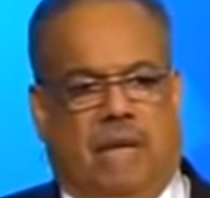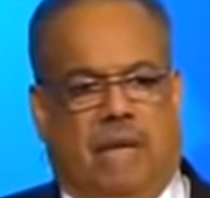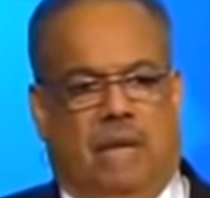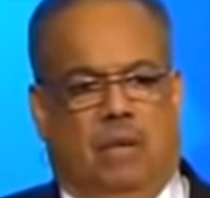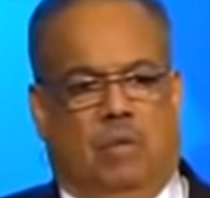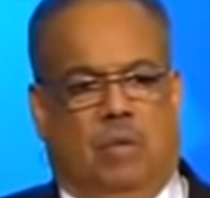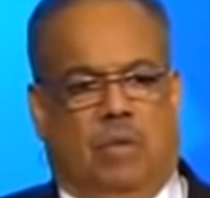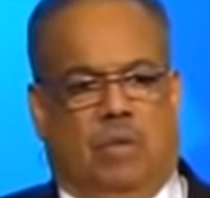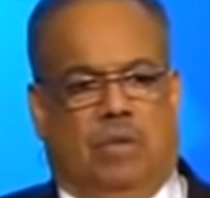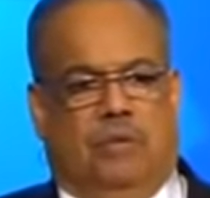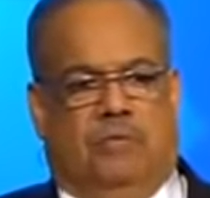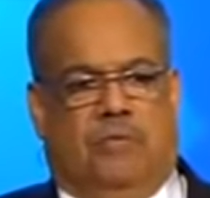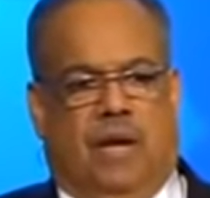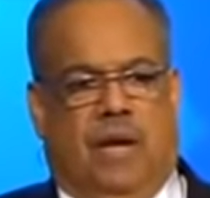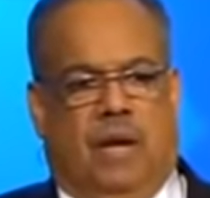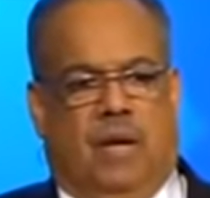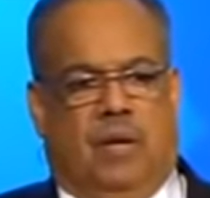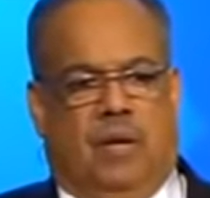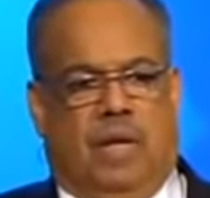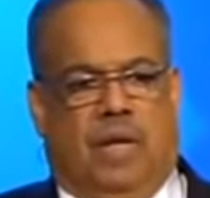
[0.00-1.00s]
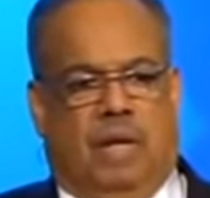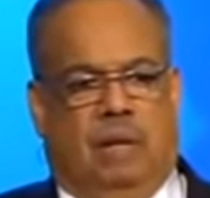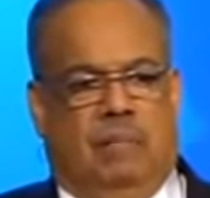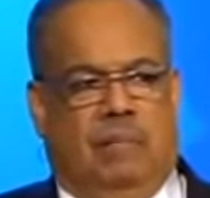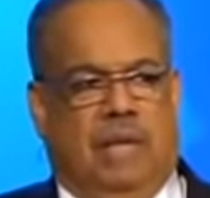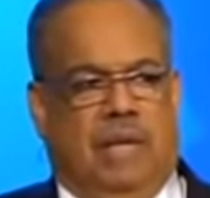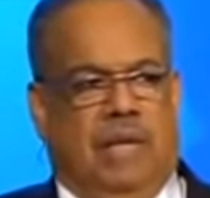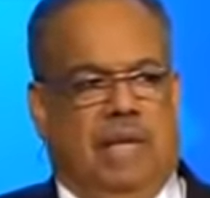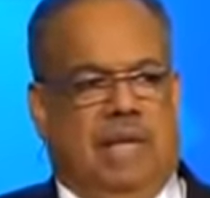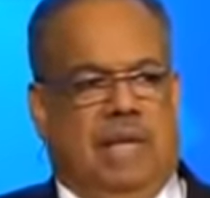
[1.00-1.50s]
And when you follow
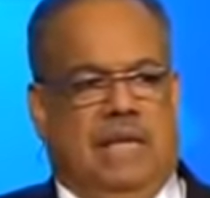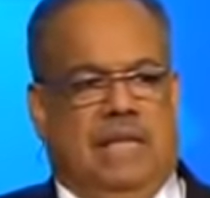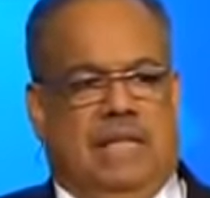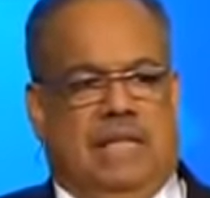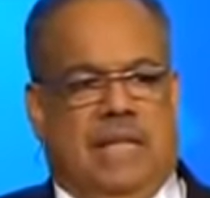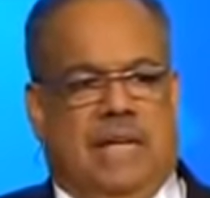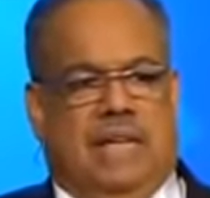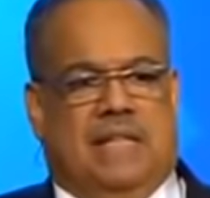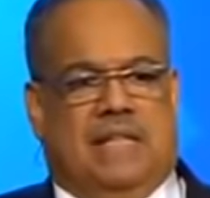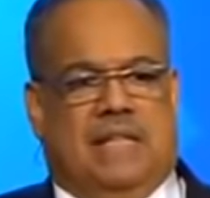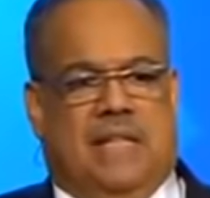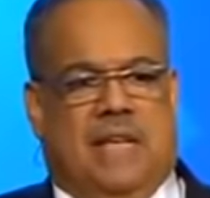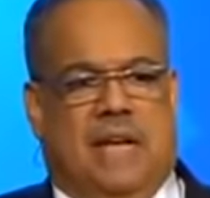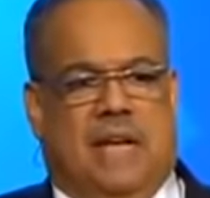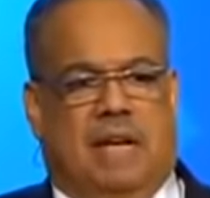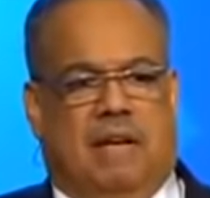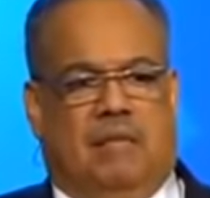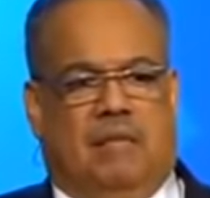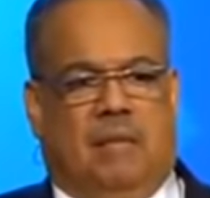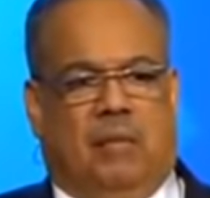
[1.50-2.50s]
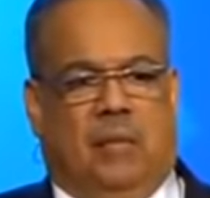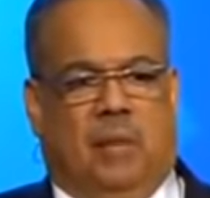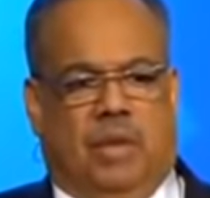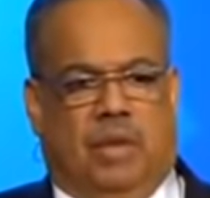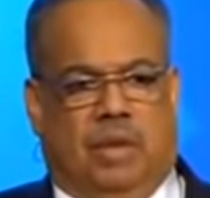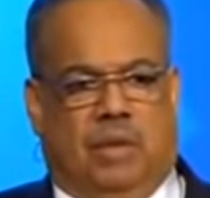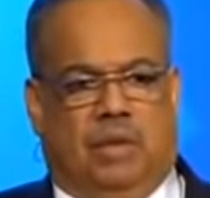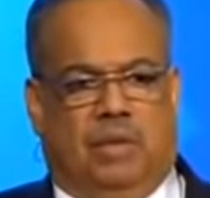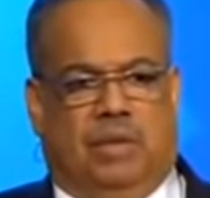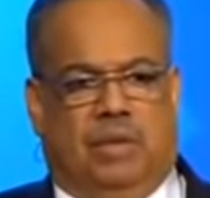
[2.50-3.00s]
Him, He takes care of the
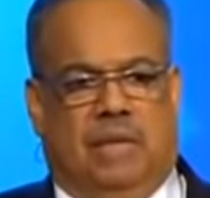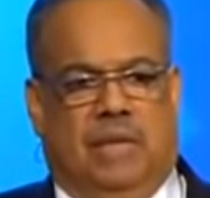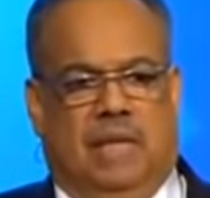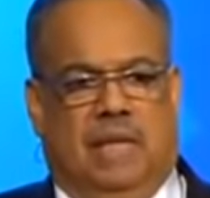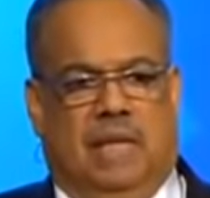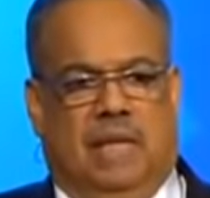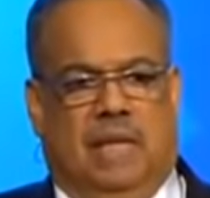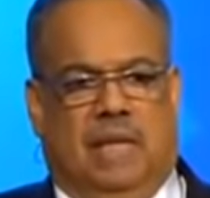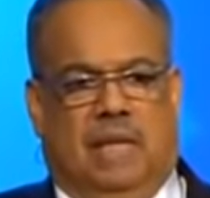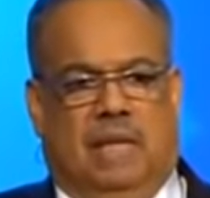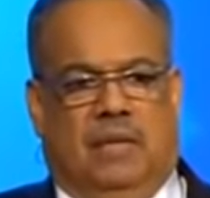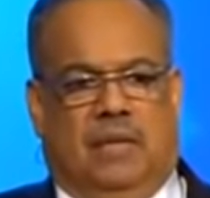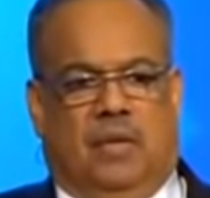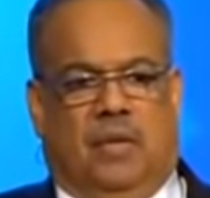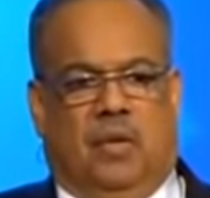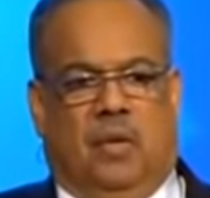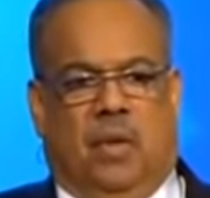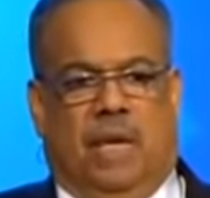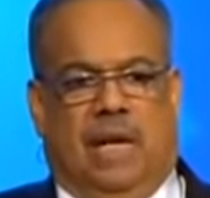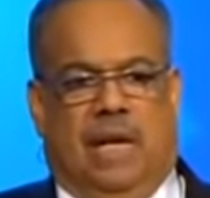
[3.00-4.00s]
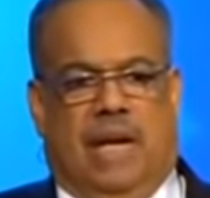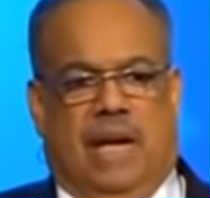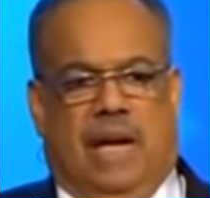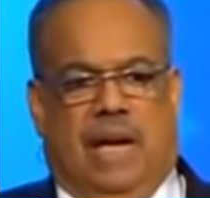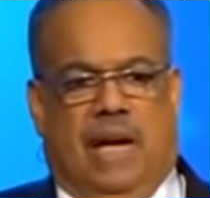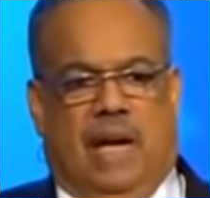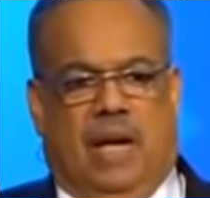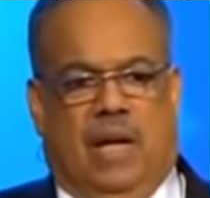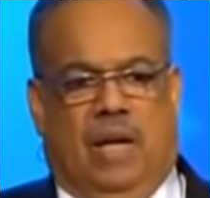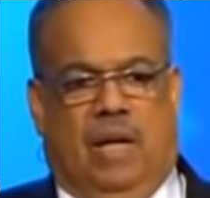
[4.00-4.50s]
wrinkles, the gray
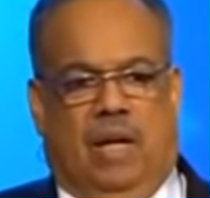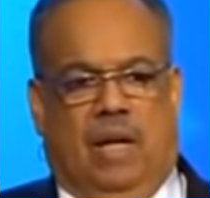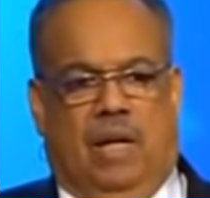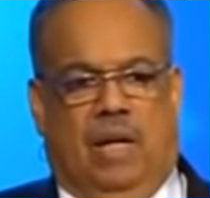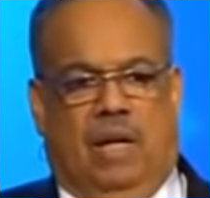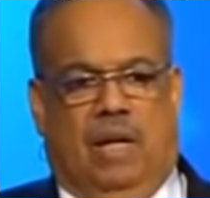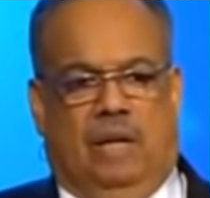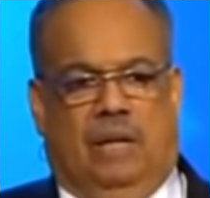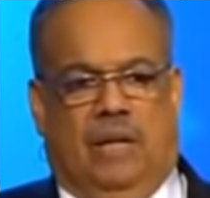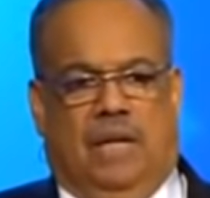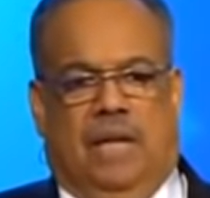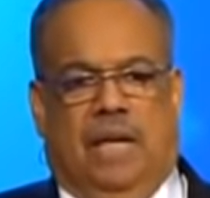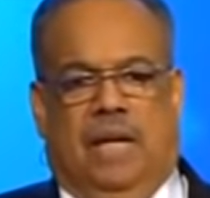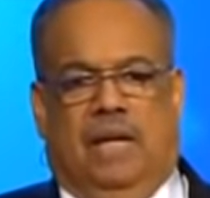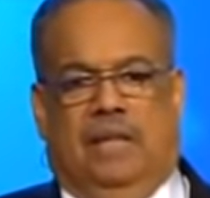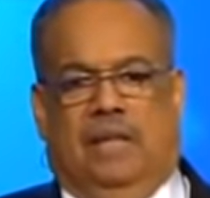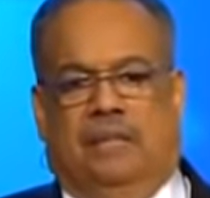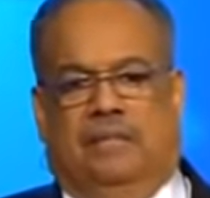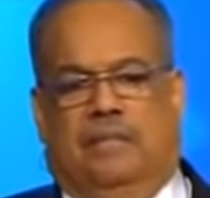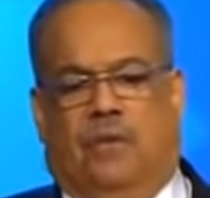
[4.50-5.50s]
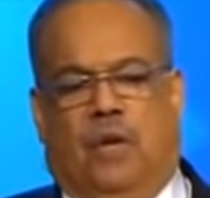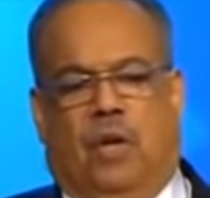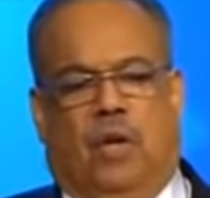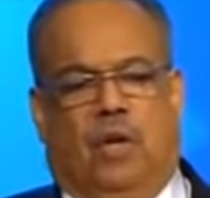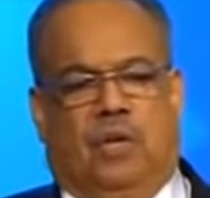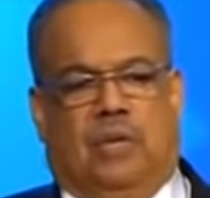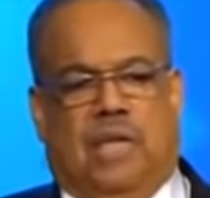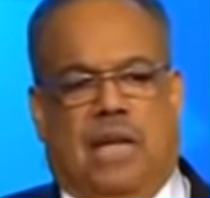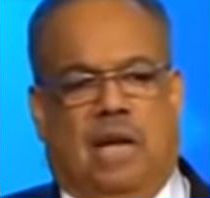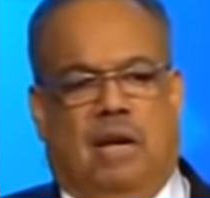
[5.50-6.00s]
hair, the hair that
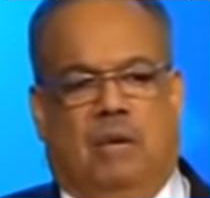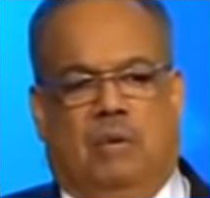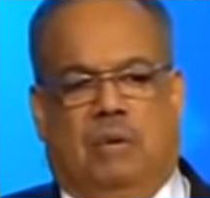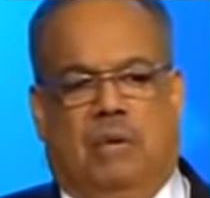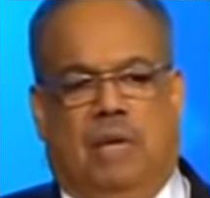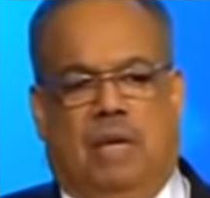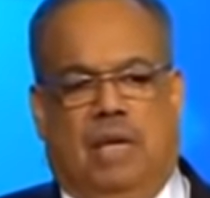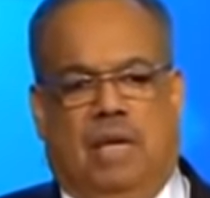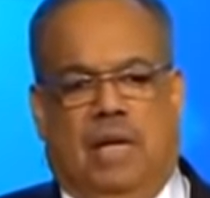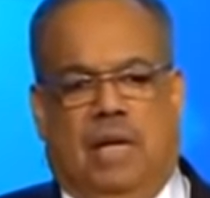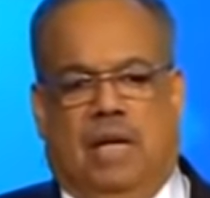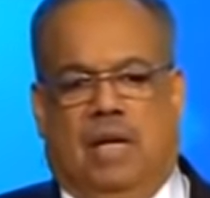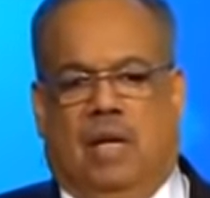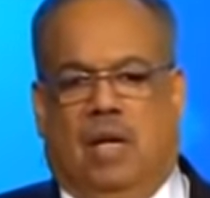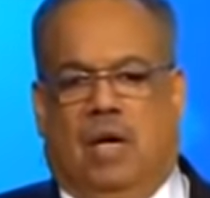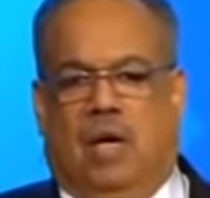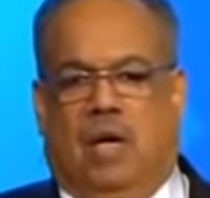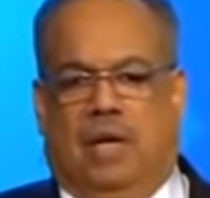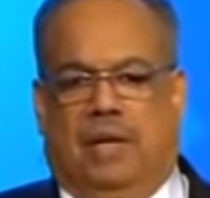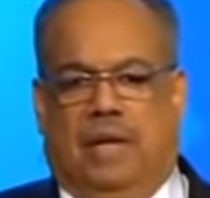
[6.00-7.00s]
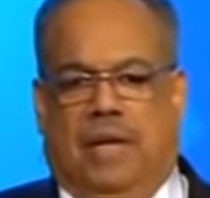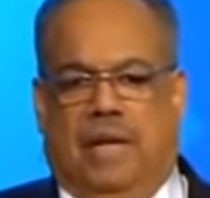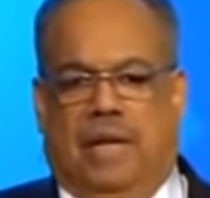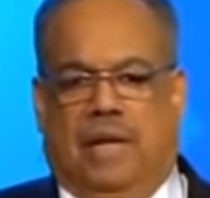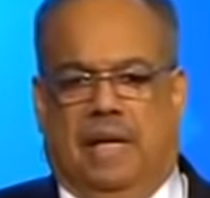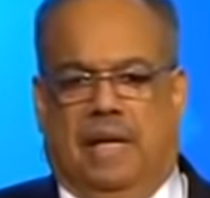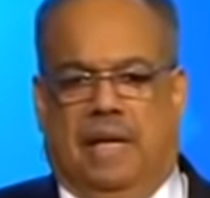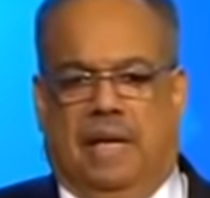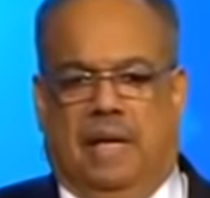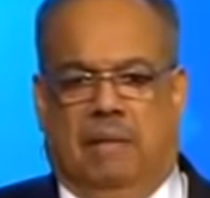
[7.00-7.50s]
falls out, and all of
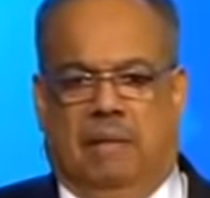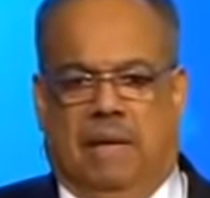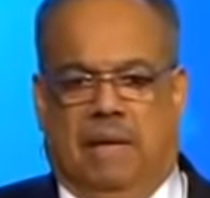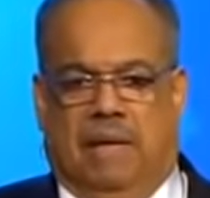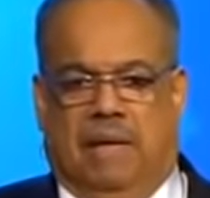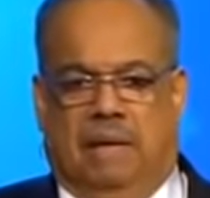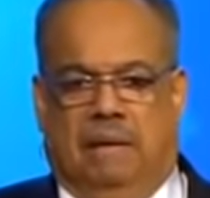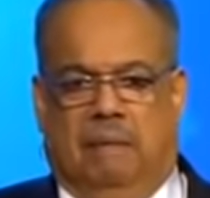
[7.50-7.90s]
that. Amen?